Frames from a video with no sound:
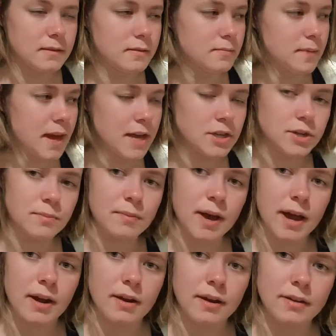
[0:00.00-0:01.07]
major,
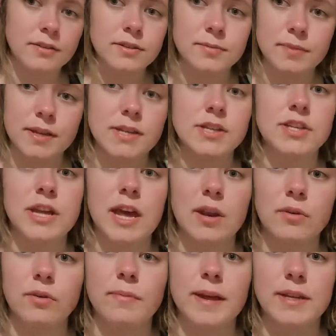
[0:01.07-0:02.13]
minor, diminished, and
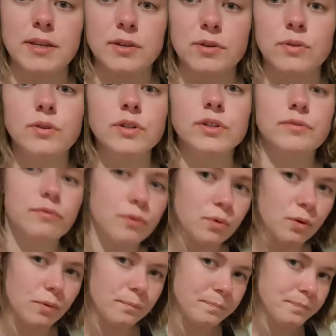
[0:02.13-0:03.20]
augmented chords
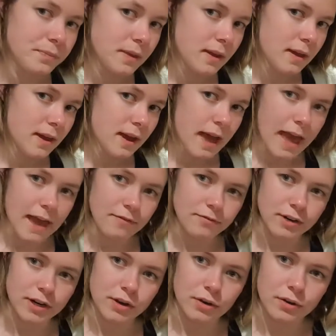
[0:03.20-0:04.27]
for
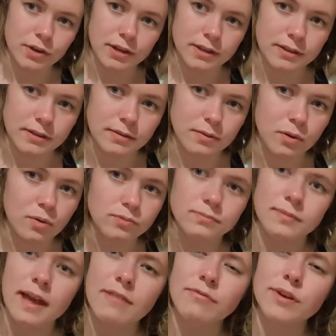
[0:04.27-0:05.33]
every note or
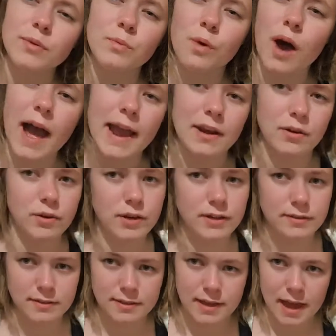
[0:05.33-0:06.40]
every white note
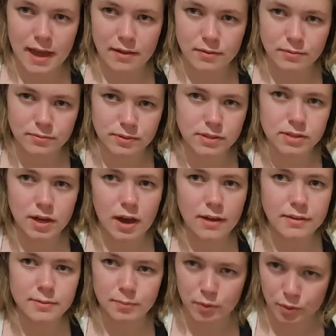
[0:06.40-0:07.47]
in the scale.
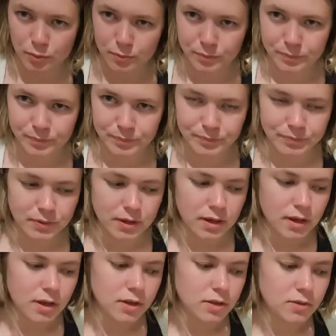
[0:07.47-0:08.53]
Start small.
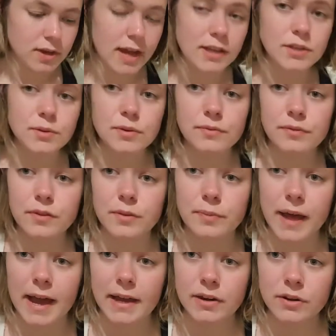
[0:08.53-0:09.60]
You can do it for the
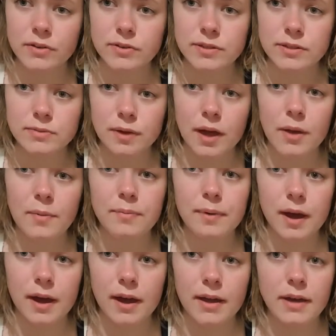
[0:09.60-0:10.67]
black notes as well,
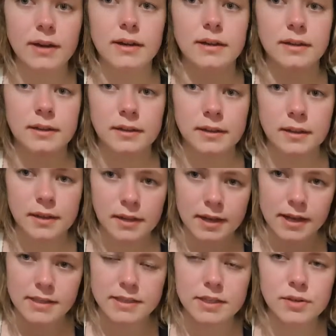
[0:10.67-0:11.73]
but
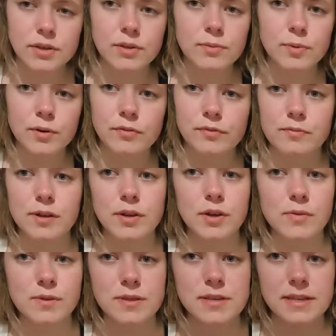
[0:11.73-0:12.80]
until you're more
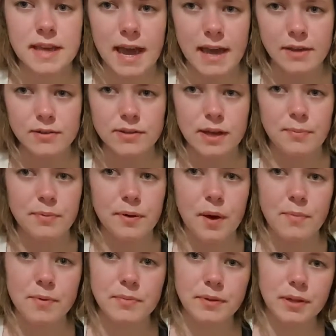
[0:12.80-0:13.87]
familiar with the scales, I
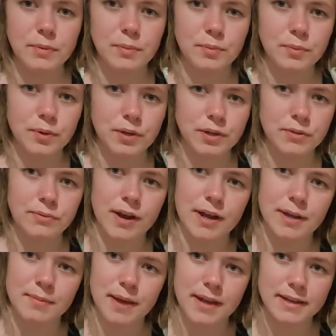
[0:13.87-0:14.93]
probably wouldn't
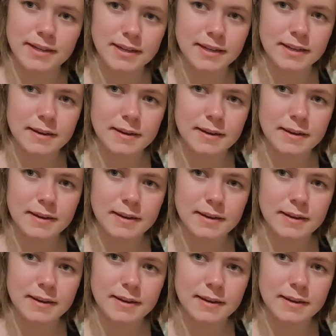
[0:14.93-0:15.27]
recommend it.